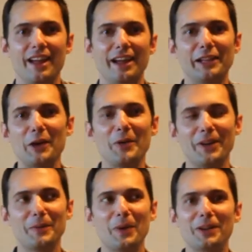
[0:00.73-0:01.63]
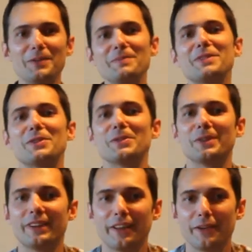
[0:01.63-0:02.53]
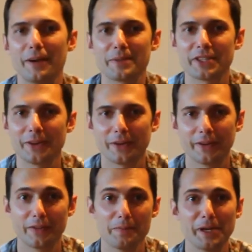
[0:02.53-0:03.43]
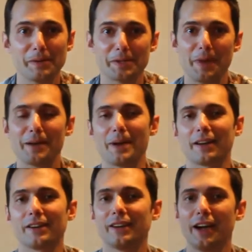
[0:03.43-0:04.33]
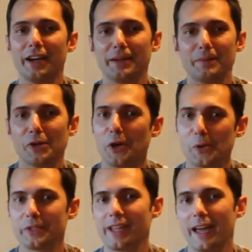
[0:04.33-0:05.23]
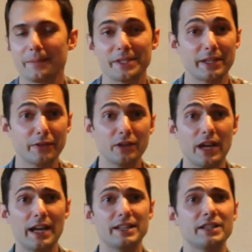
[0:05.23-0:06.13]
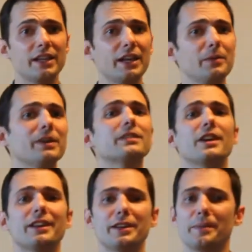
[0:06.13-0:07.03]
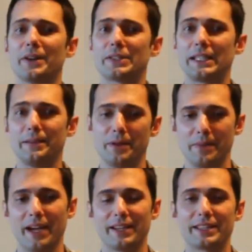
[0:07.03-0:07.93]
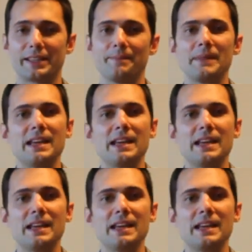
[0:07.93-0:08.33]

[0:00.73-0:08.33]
Hello and welcome to another episode of The Minimalist Backpacker. I am your host, Adam Siever, and today we are talking about sleeping bags.